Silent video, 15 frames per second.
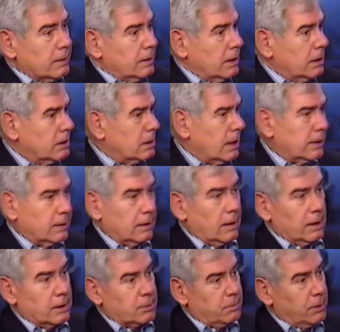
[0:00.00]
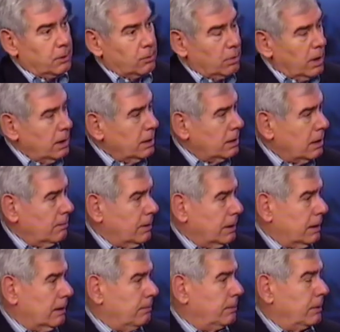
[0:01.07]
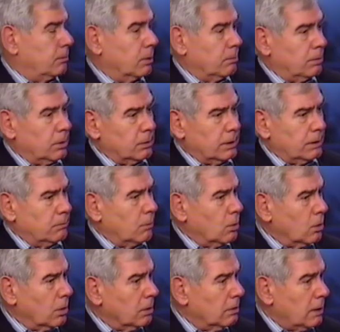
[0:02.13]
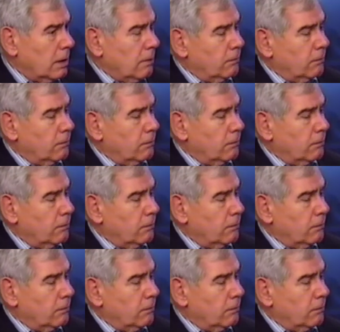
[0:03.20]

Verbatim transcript: things like the high-speed train coming up, and we're building more